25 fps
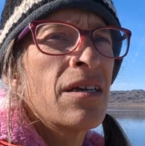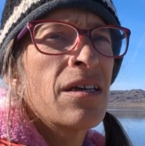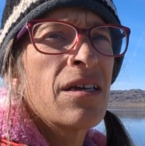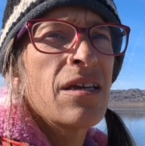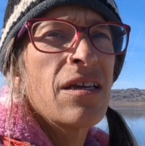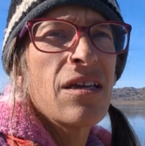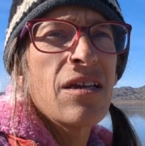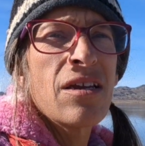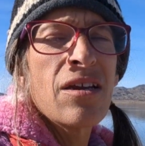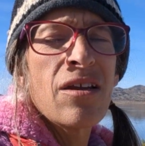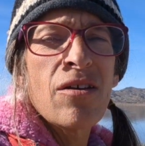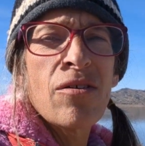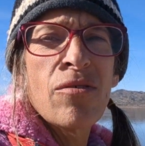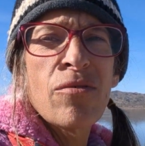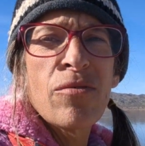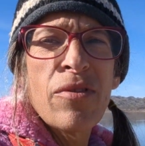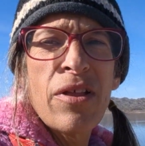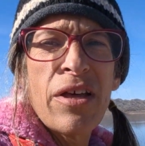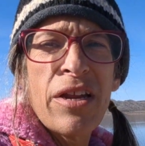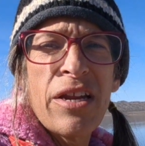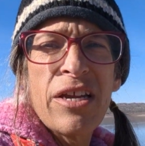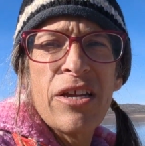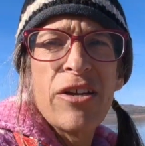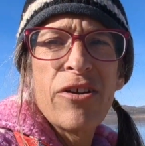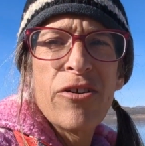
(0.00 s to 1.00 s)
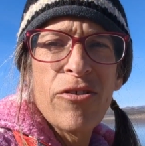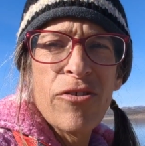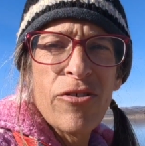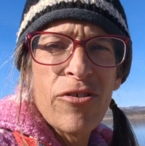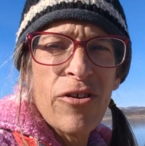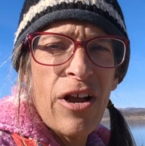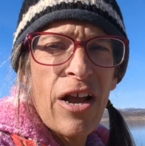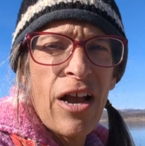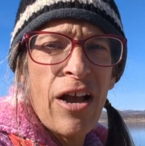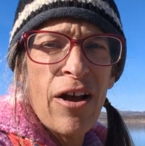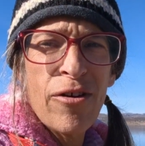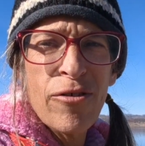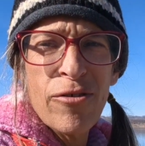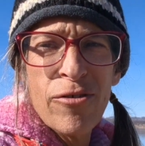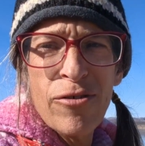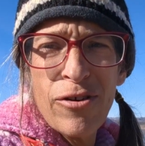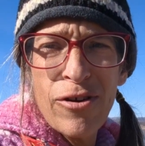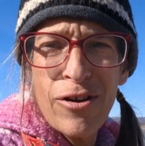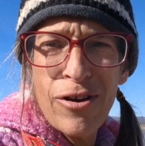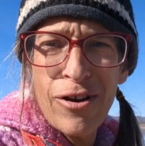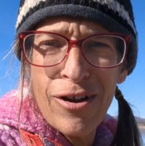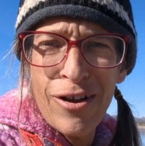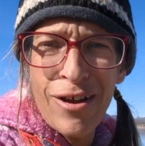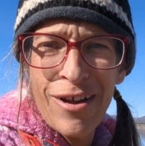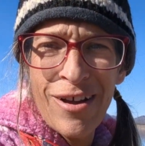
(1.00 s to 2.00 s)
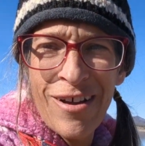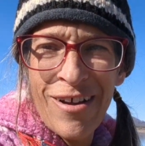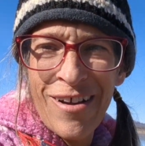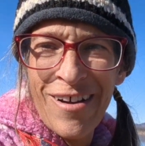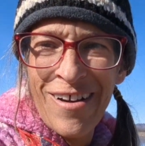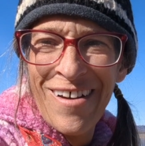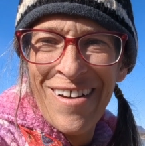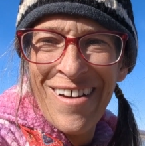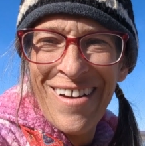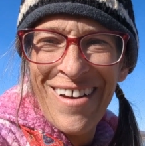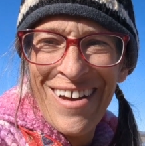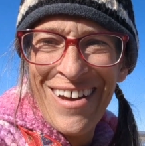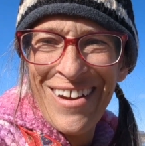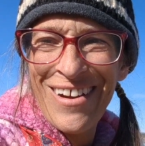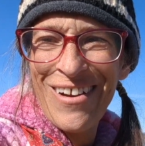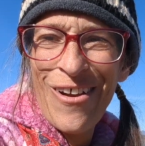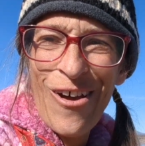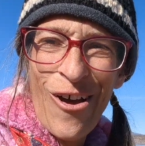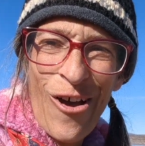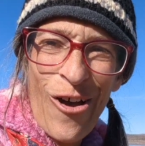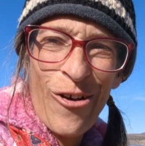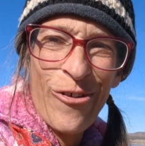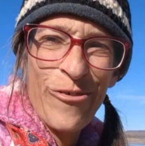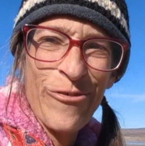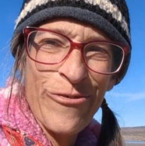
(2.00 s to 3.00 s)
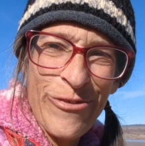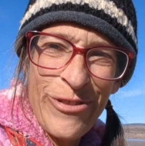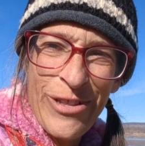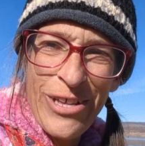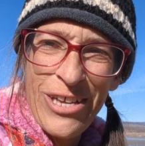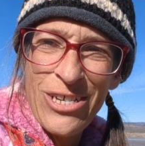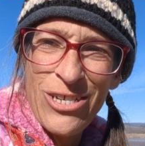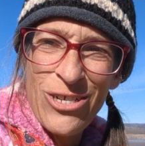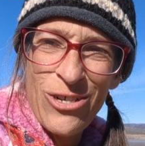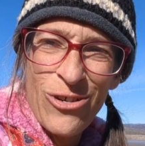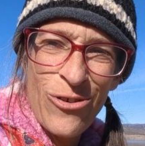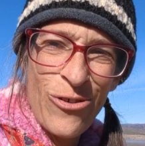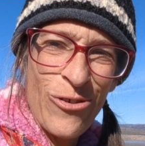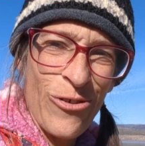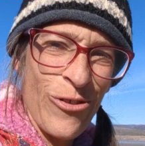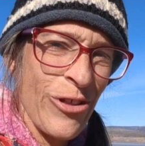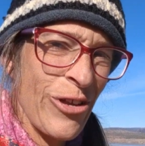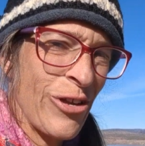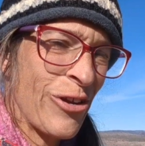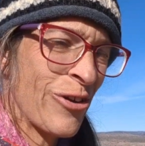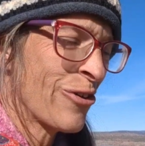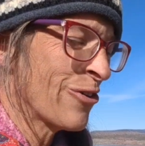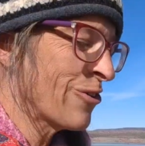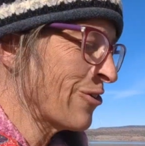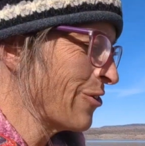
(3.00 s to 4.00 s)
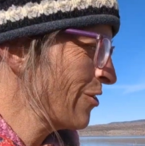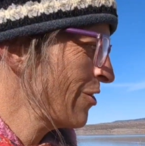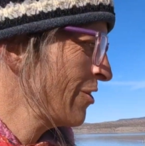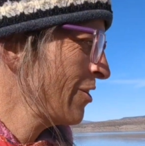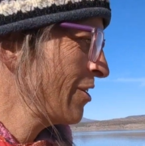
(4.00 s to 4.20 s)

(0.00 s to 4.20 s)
letting her out and off leash earlier.